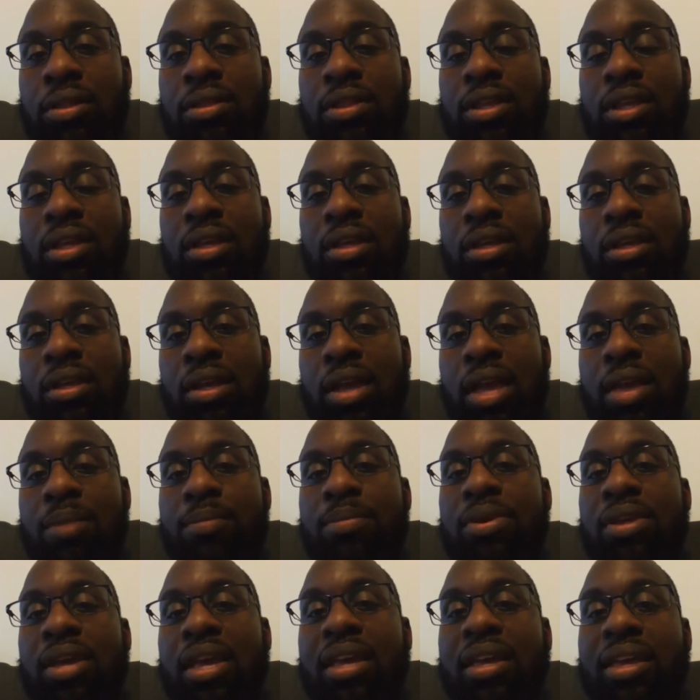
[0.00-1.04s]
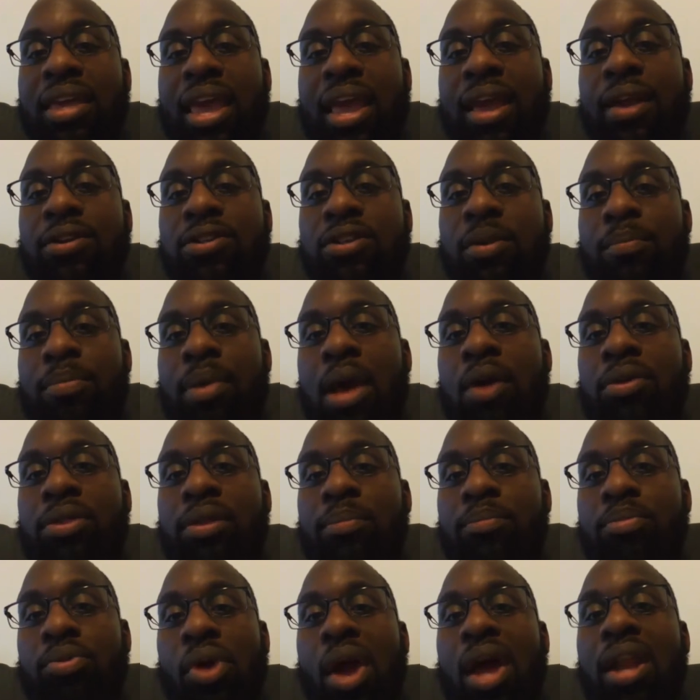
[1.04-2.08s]
the NBA cares about the
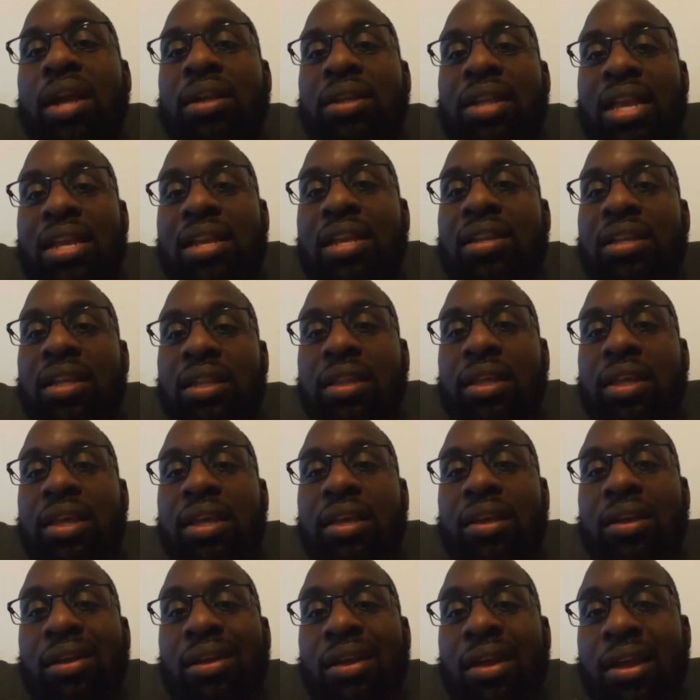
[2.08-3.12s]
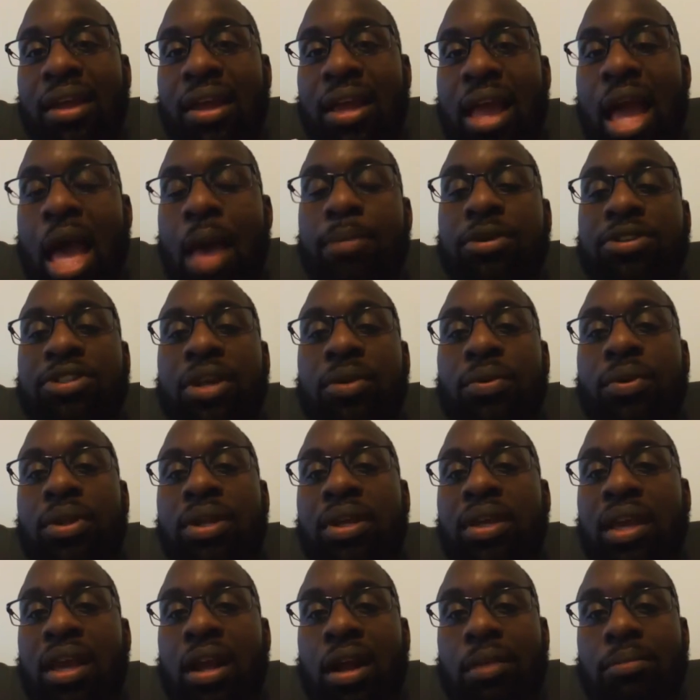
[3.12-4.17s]
product in the D League, how much they
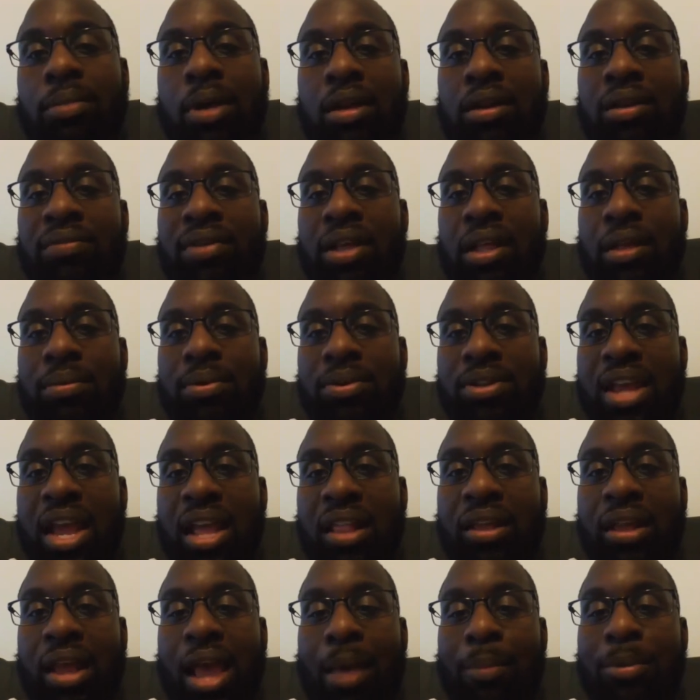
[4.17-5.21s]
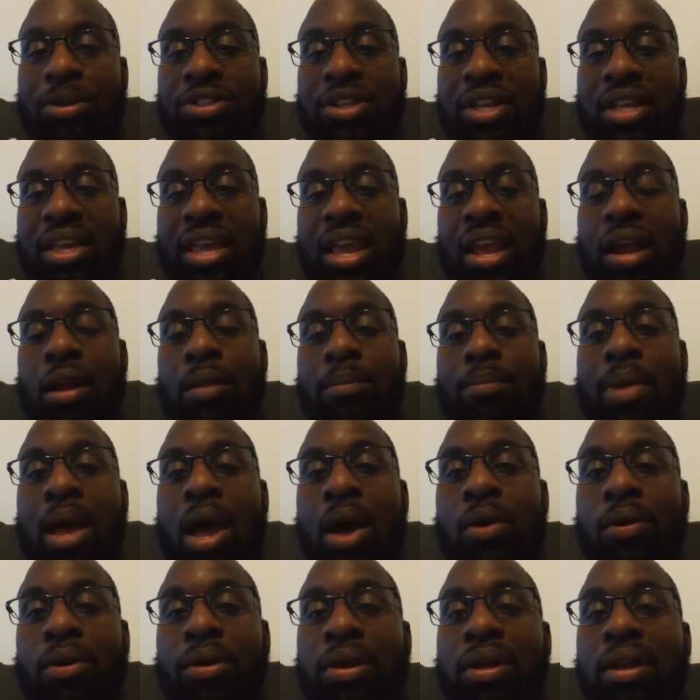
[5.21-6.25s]
really care about developing talent, how much they care
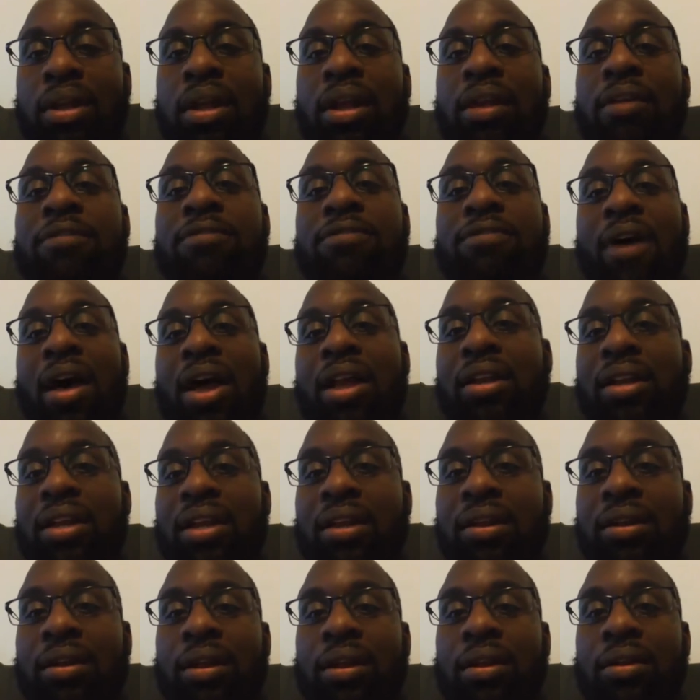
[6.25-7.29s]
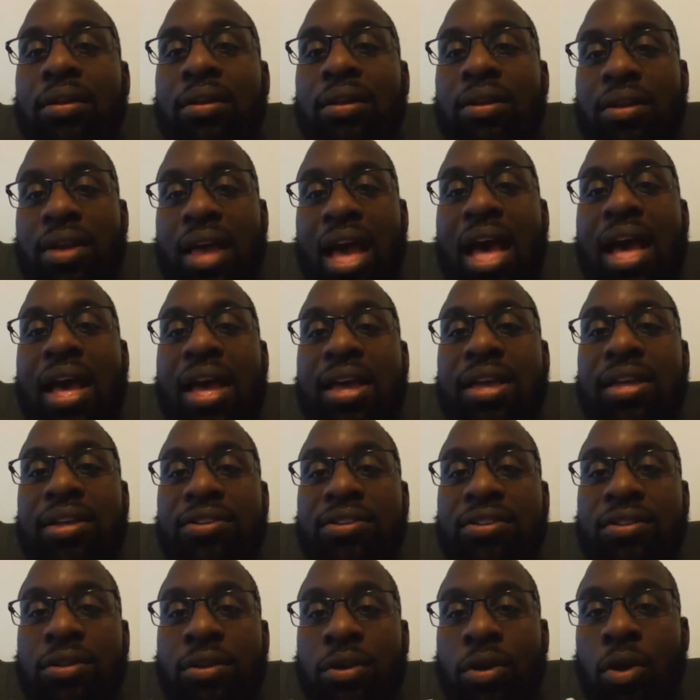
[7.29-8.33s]
about finding
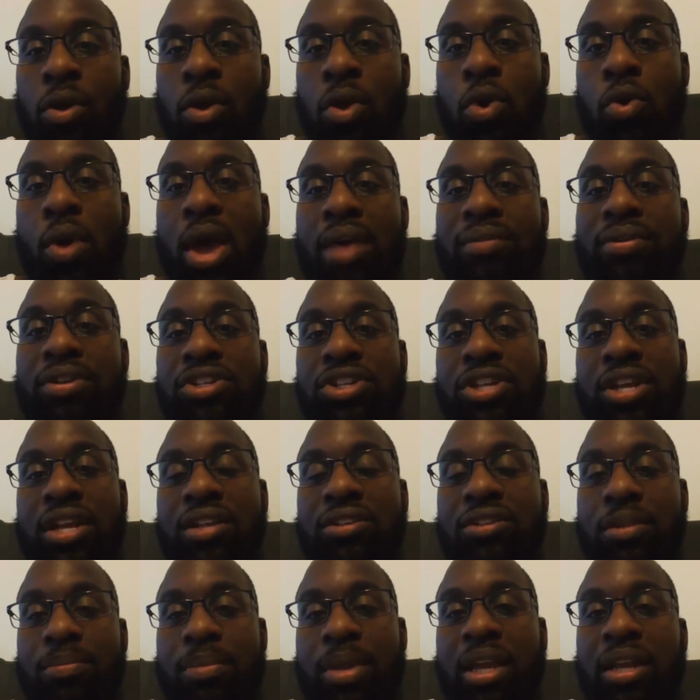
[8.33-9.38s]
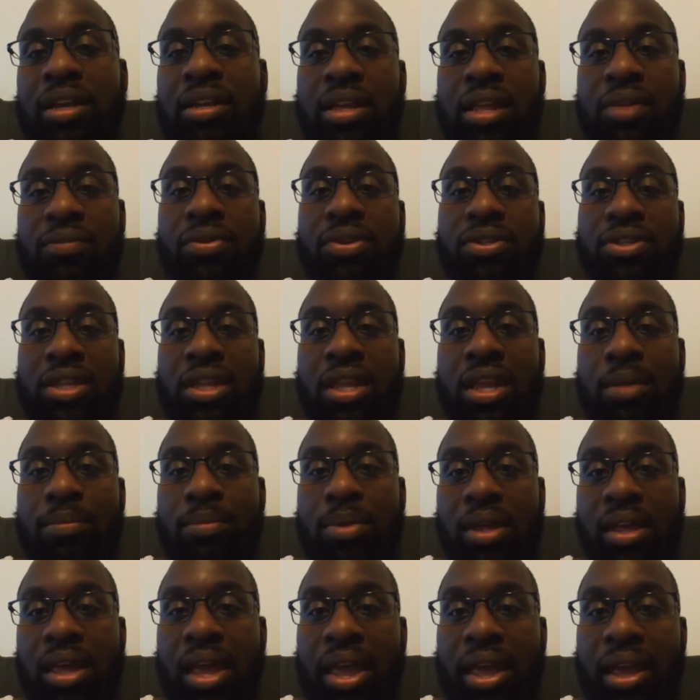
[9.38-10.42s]
guys who have a chance to make a difference in the
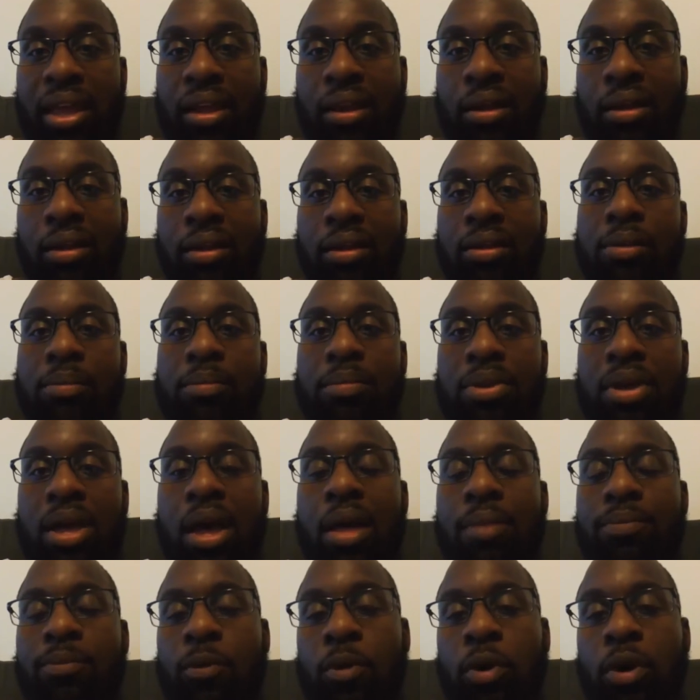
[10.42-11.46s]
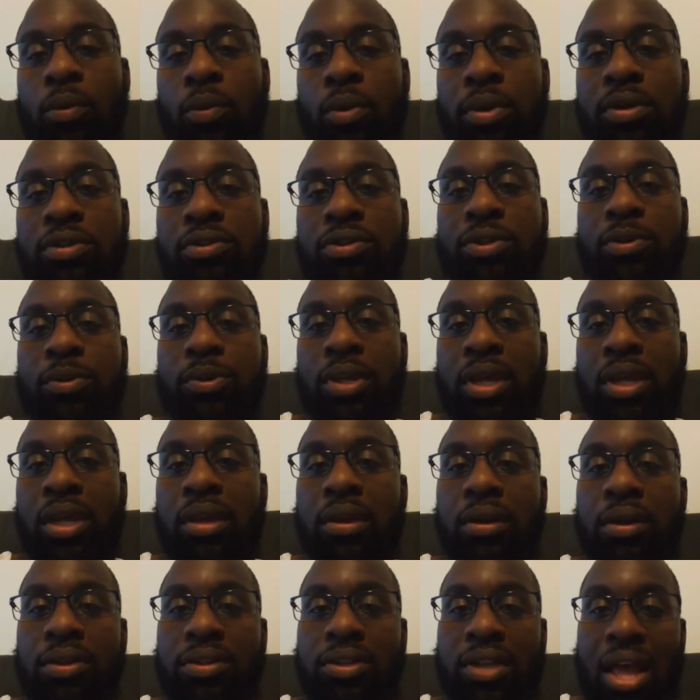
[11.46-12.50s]
NBA beyond more than 1 or 2
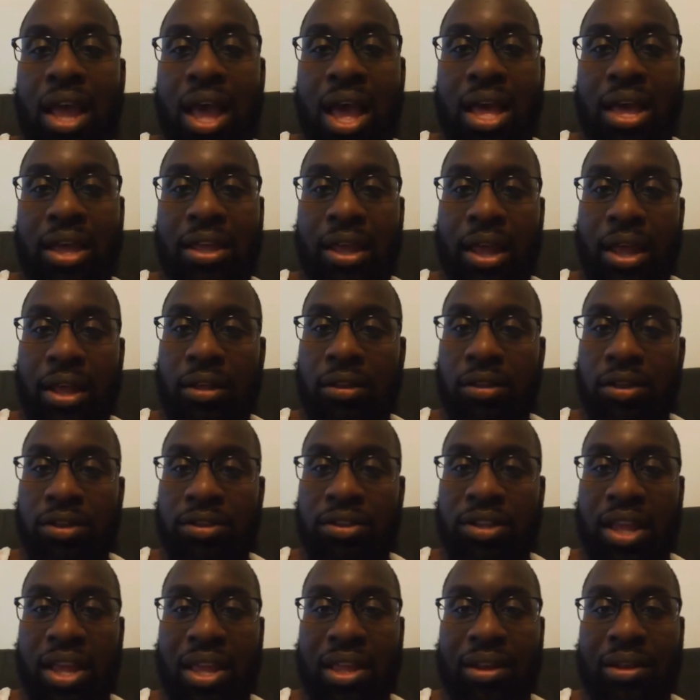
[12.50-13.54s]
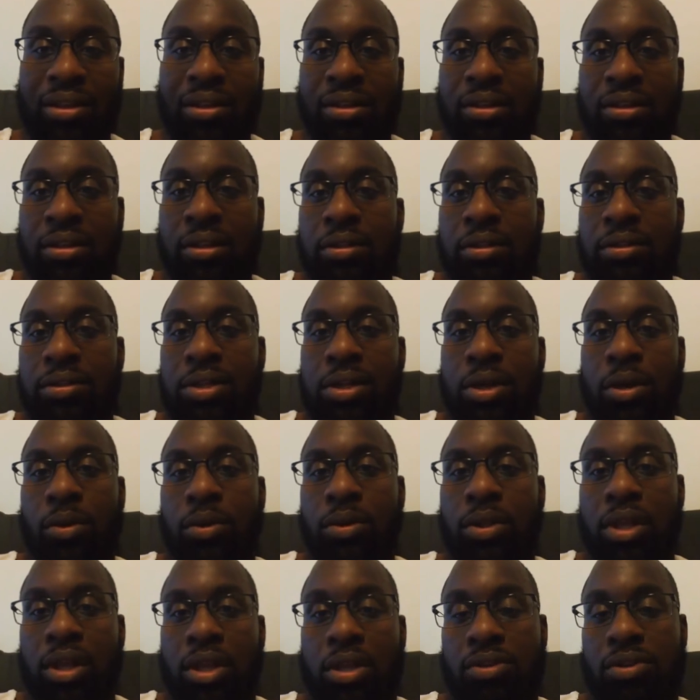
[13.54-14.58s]
years. I looked at,
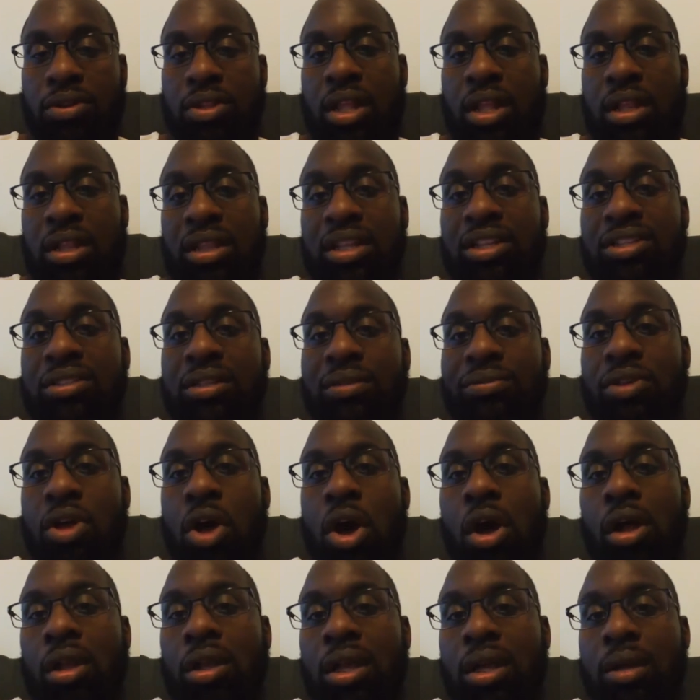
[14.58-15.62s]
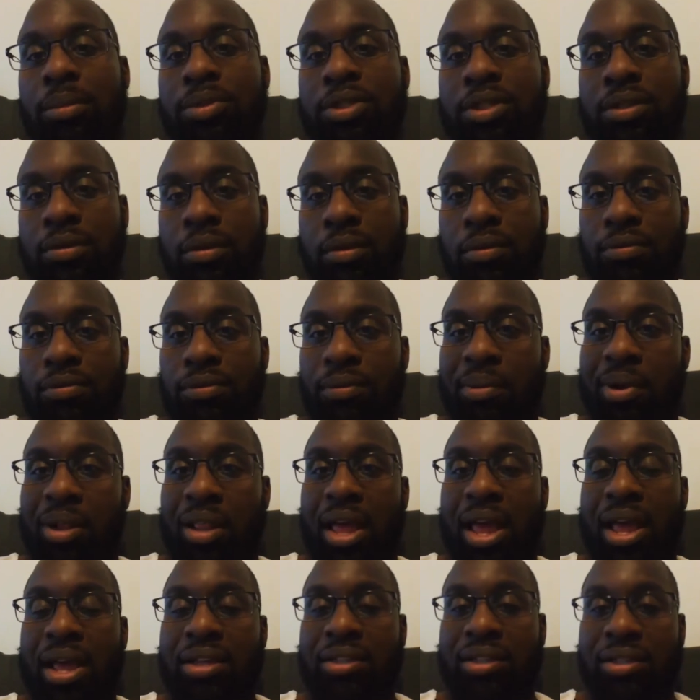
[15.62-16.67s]
the list of call ups from the
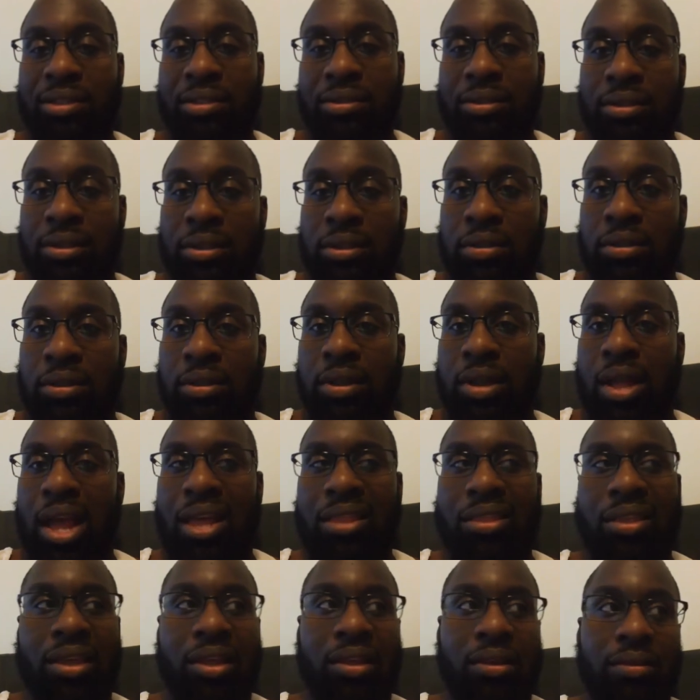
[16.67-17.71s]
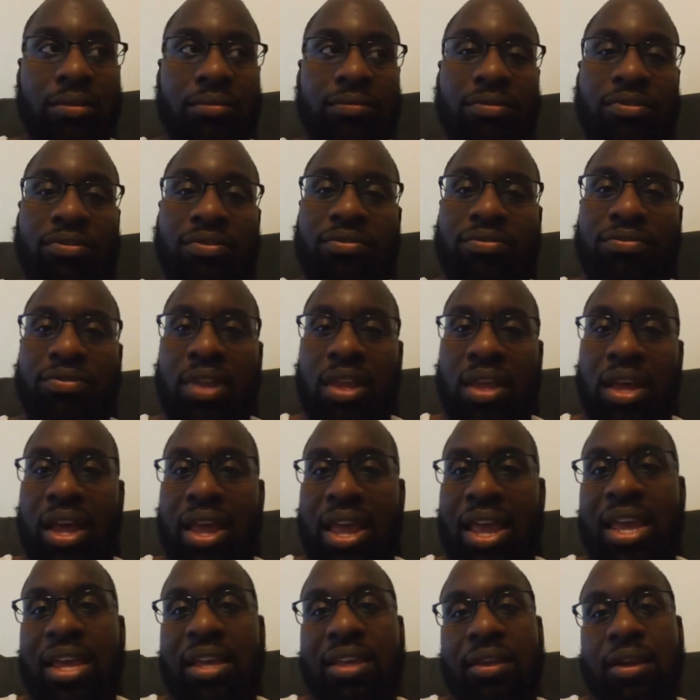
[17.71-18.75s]
last, I think,
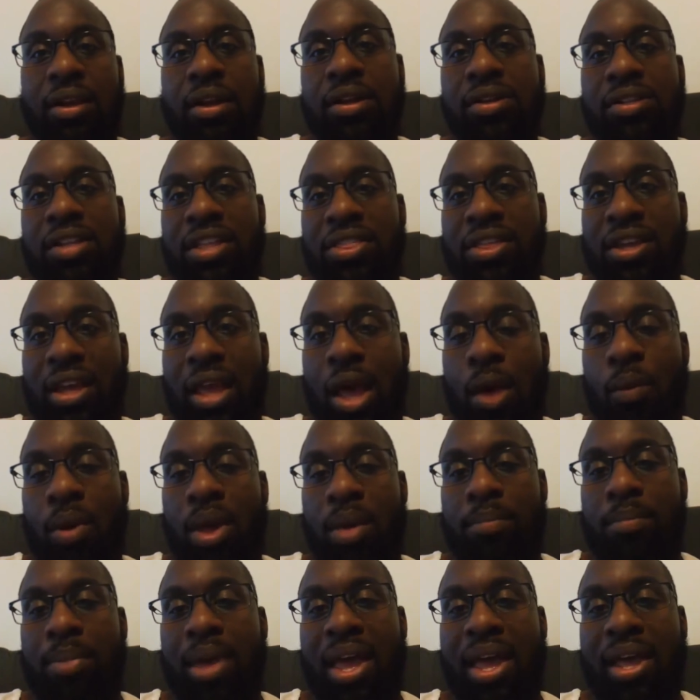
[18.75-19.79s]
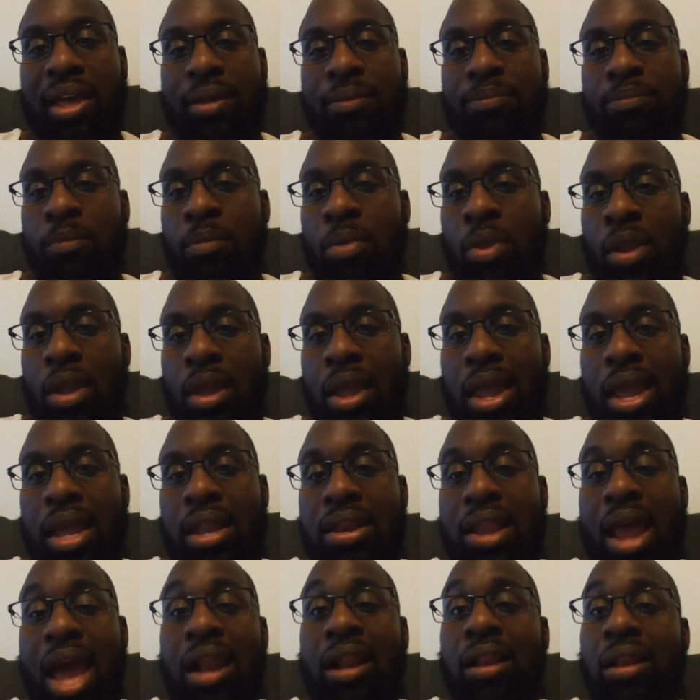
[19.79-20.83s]
8 years. I think I went back,
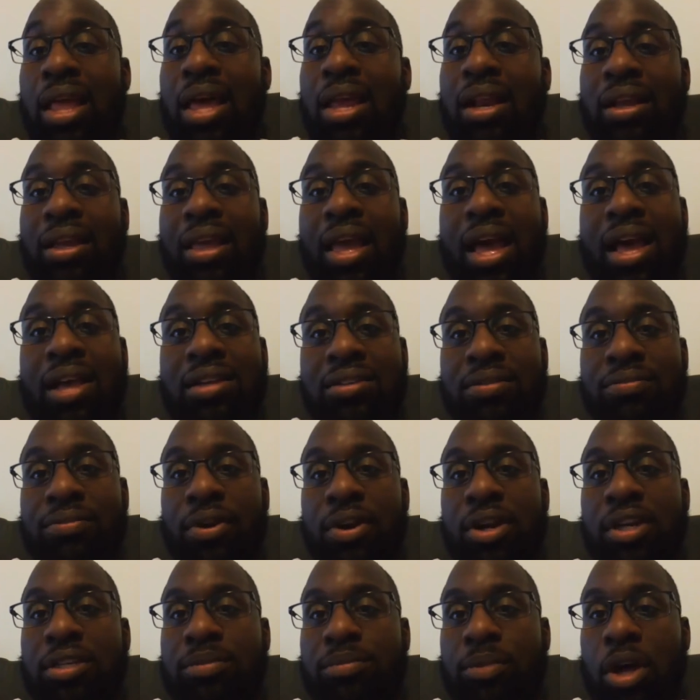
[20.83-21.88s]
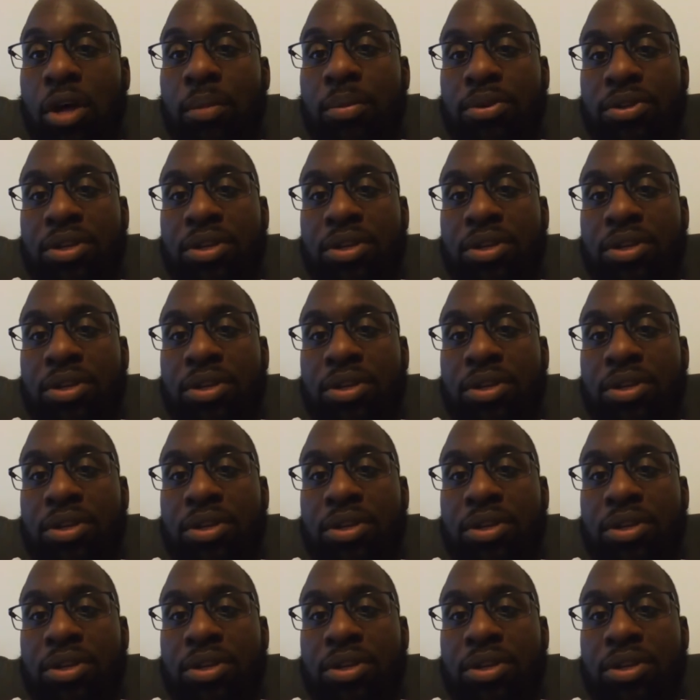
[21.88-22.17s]
and not a lot of guys, a very small